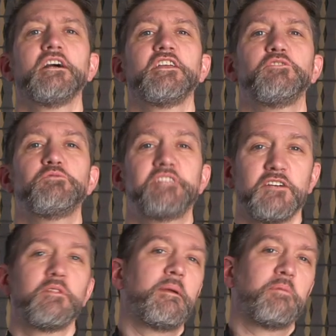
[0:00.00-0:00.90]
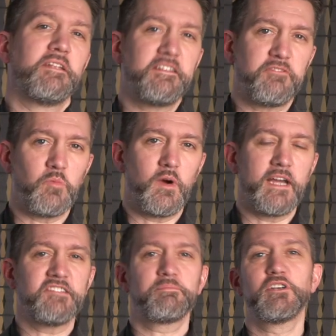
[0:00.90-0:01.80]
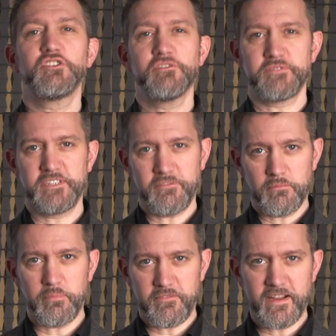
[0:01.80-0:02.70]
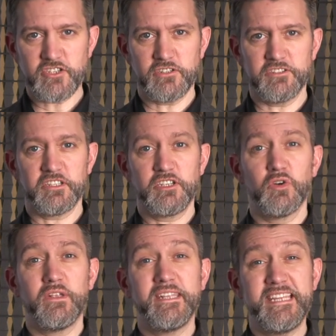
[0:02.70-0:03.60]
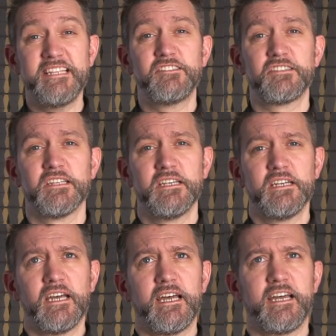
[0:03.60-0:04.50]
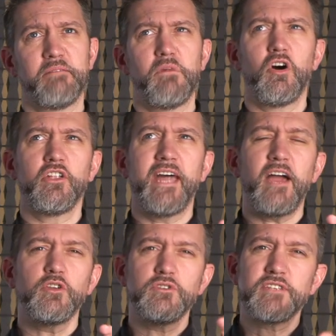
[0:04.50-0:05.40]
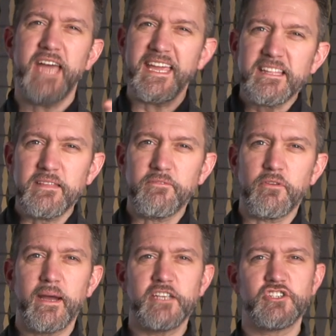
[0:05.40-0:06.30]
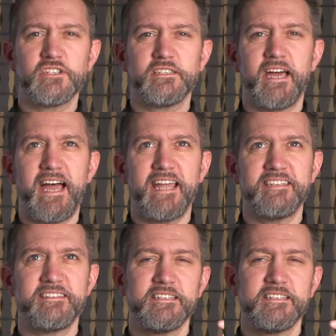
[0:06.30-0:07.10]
You deal with people in different ways because you have different professions. So your needs on how you take the information and